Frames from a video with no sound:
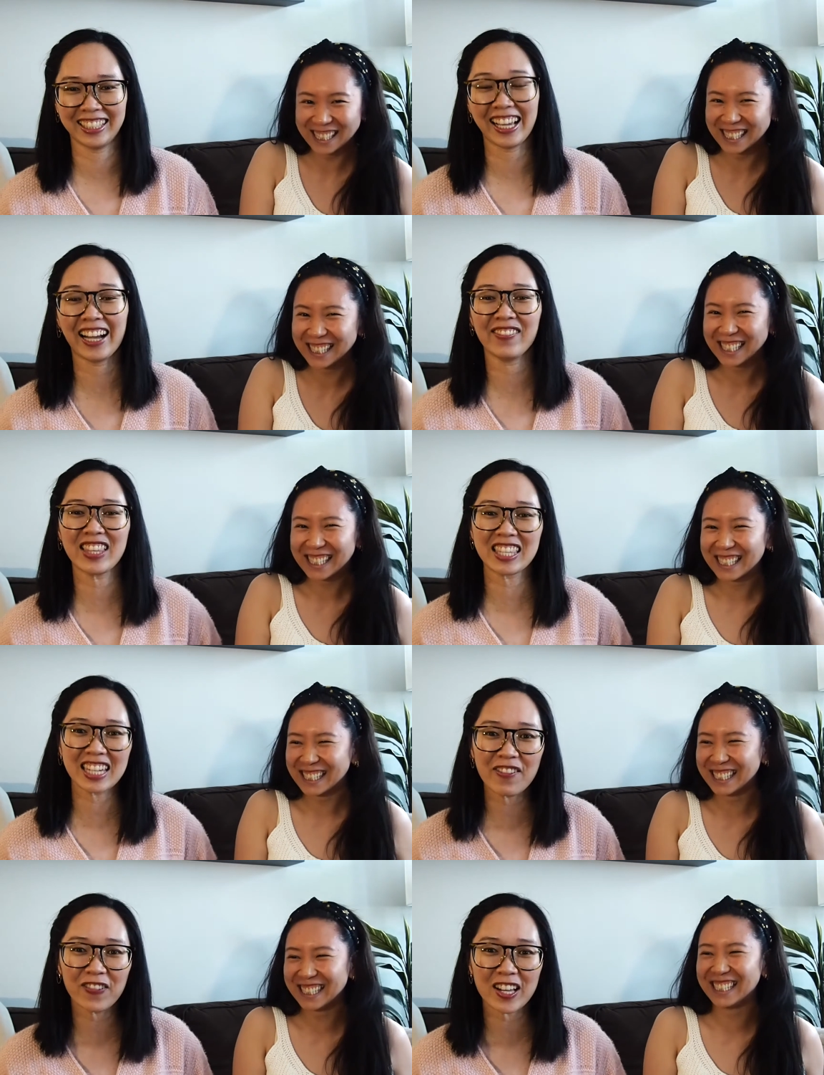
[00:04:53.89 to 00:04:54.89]
Speaker 1: I have the
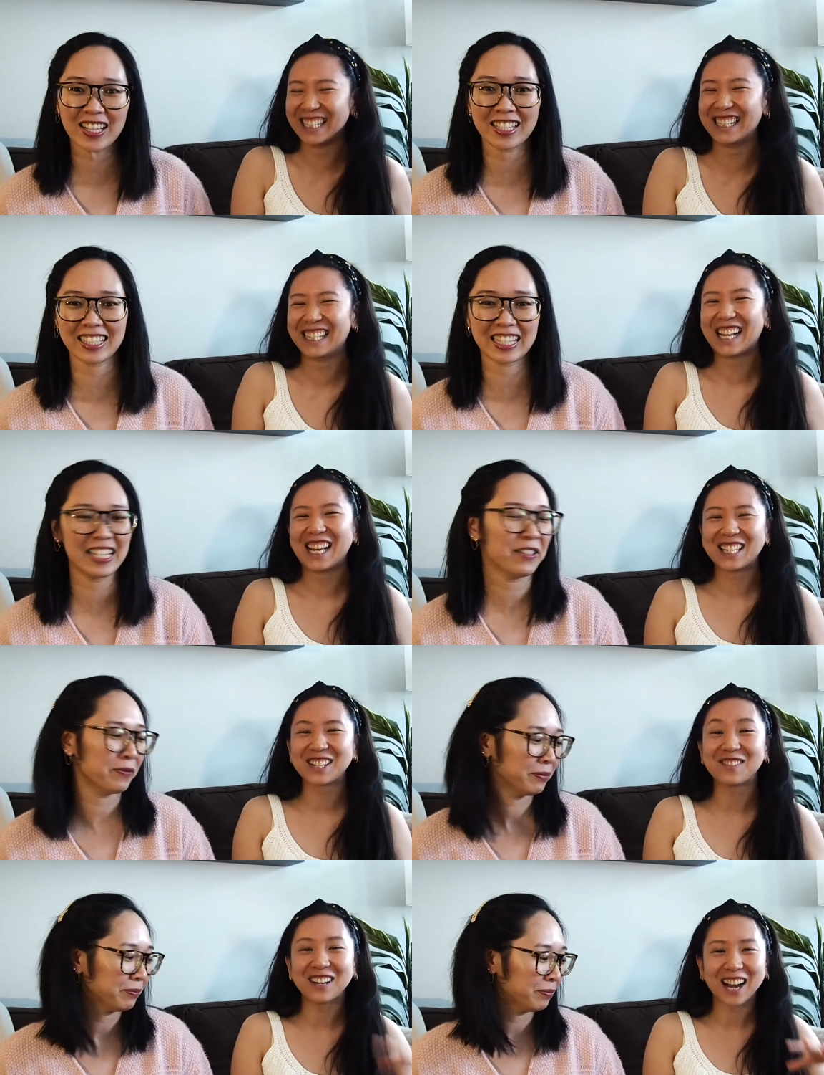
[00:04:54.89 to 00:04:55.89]
sniffles!
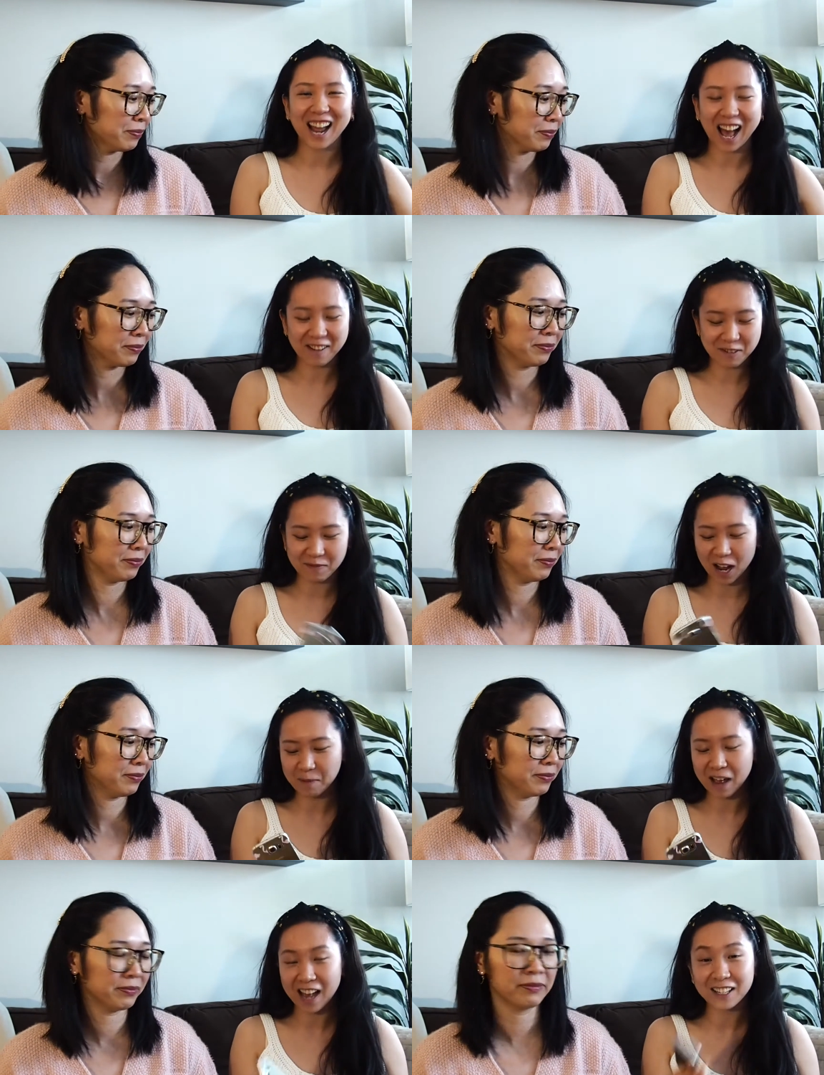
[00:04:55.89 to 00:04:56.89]
So what I have in my
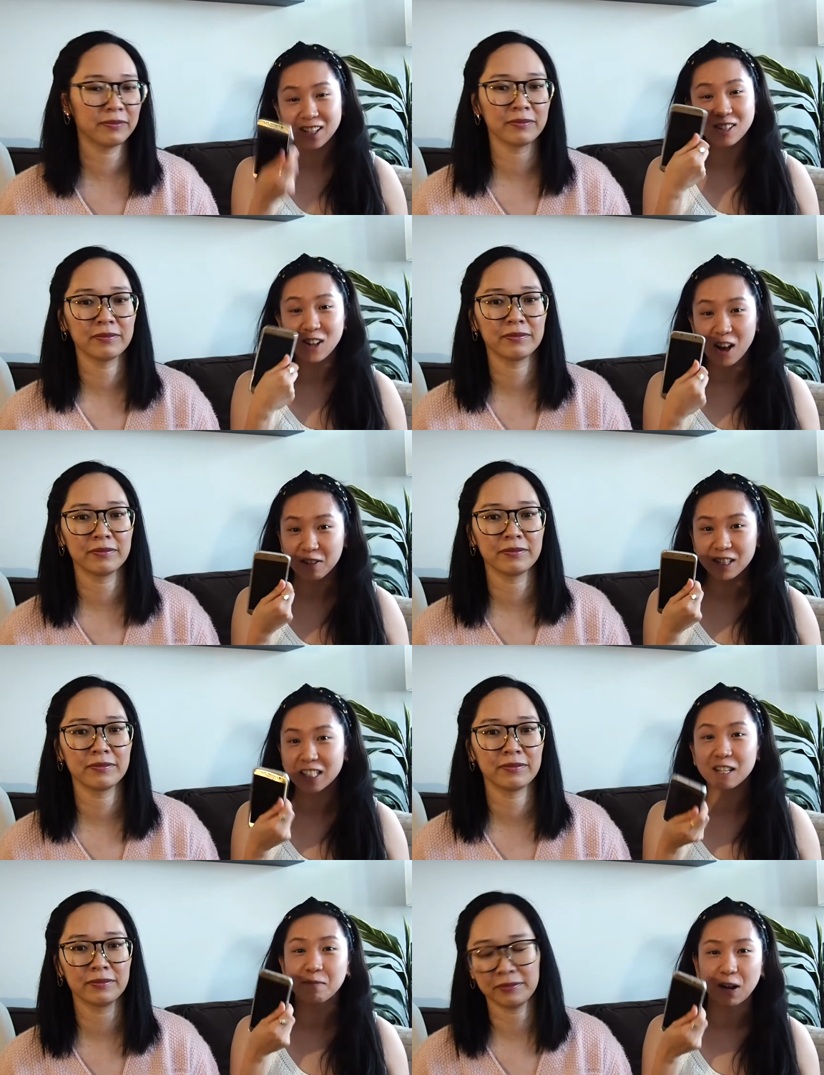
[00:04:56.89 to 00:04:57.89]
bag is
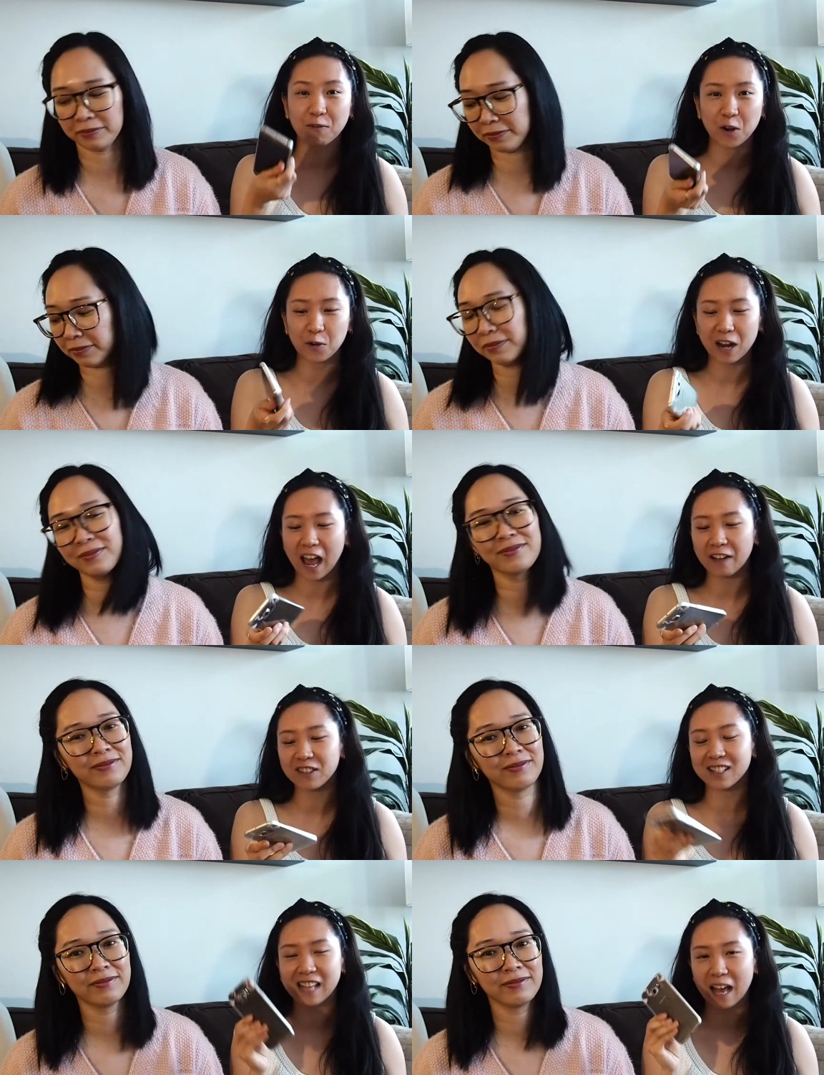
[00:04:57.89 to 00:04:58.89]
obviously my phone. I have
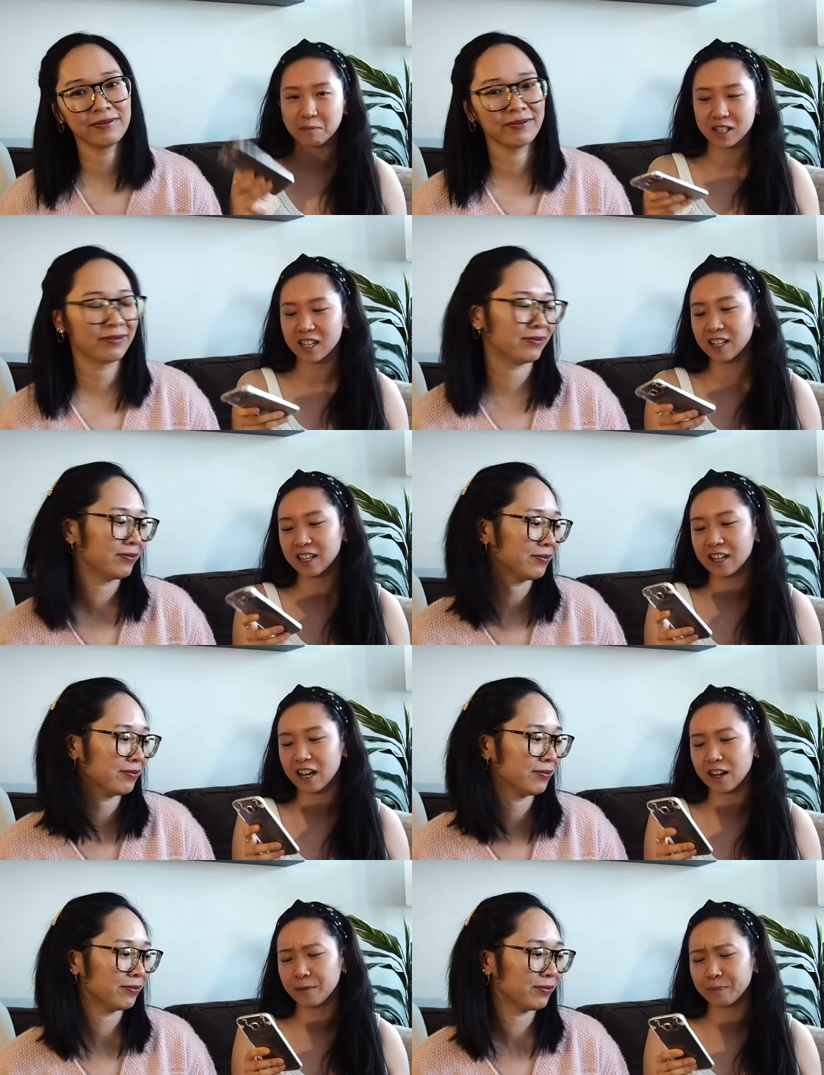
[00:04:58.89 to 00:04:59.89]
the Samsung
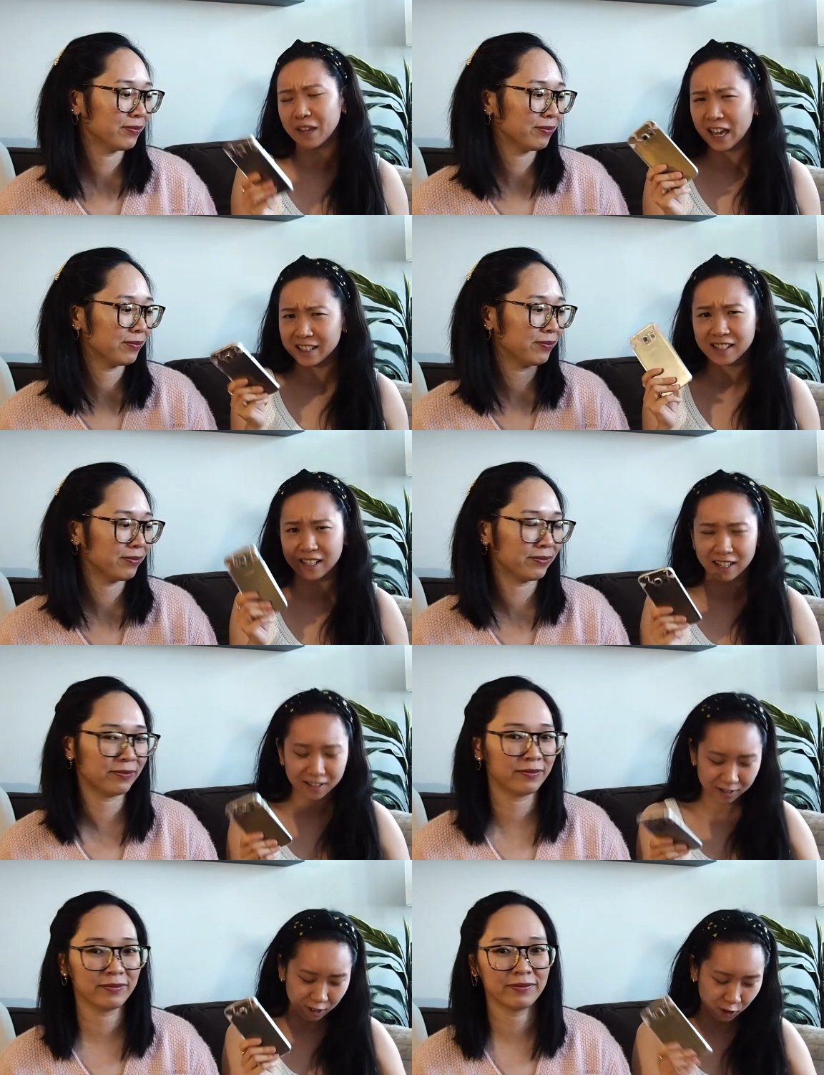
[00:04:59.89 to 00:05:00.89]
um,
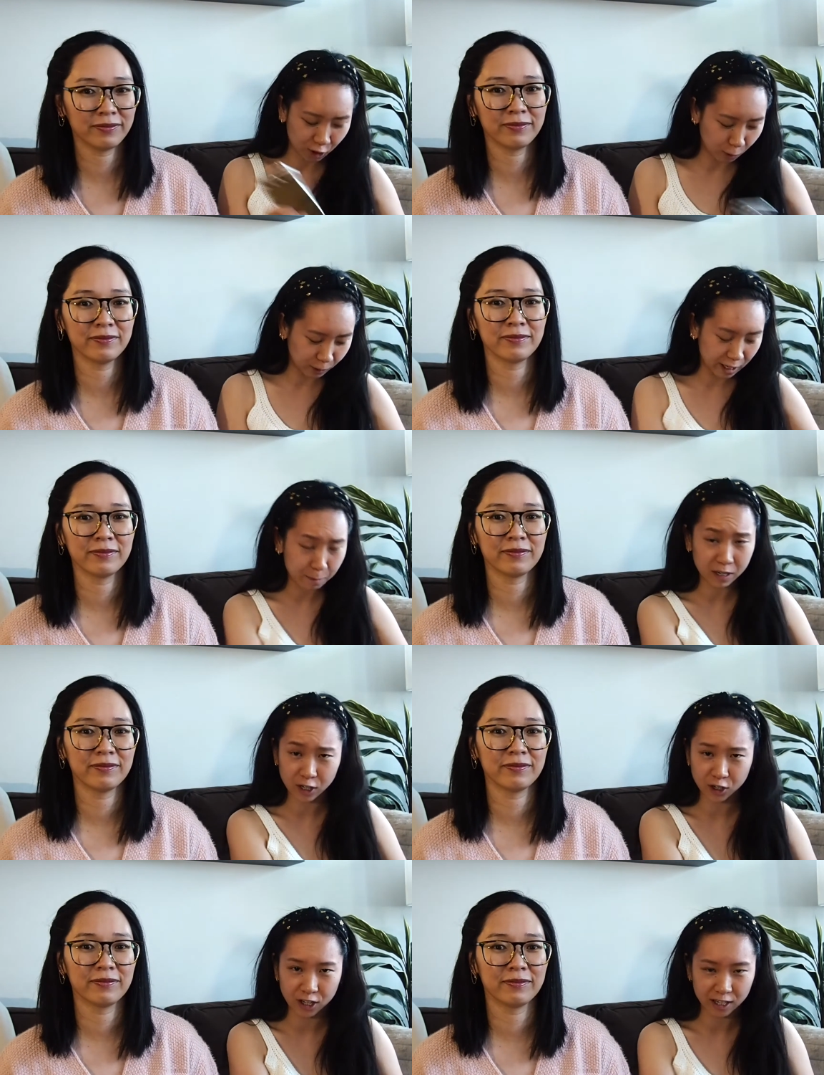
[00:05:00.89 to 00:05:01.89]
S6. It's an oldie but a
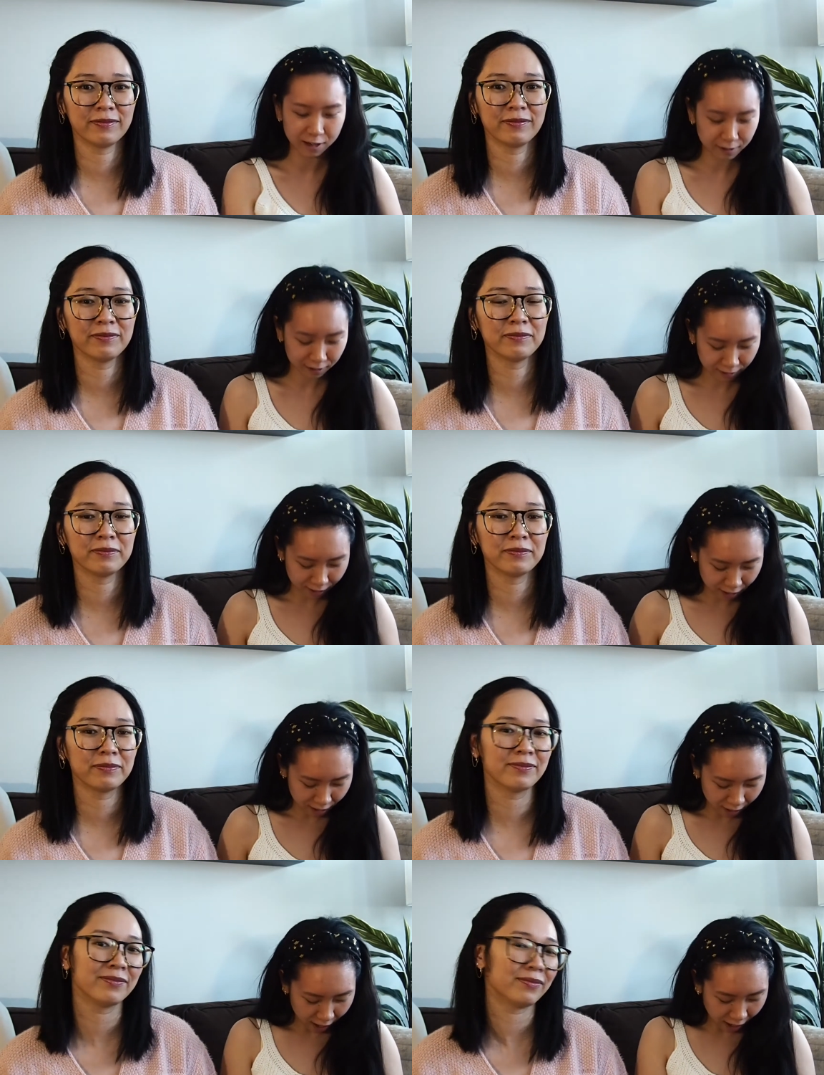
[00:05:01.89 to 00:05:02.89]
goodie.
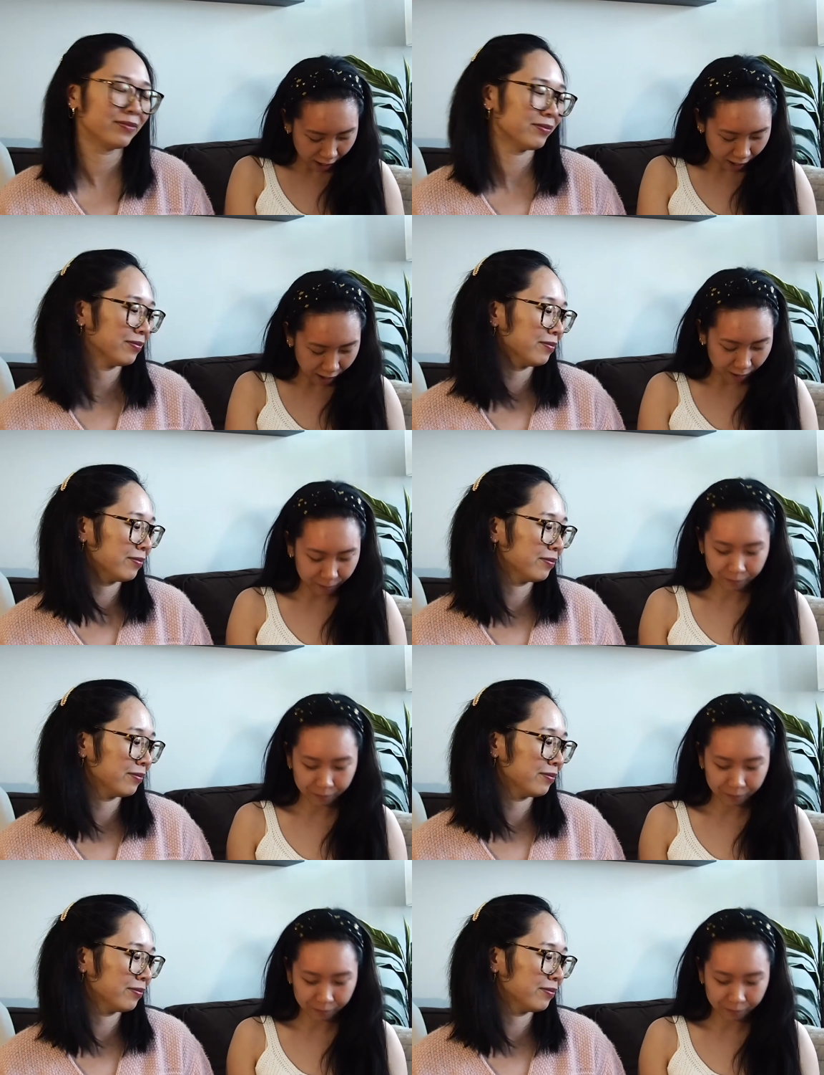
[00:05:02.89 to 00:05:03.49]
Uh,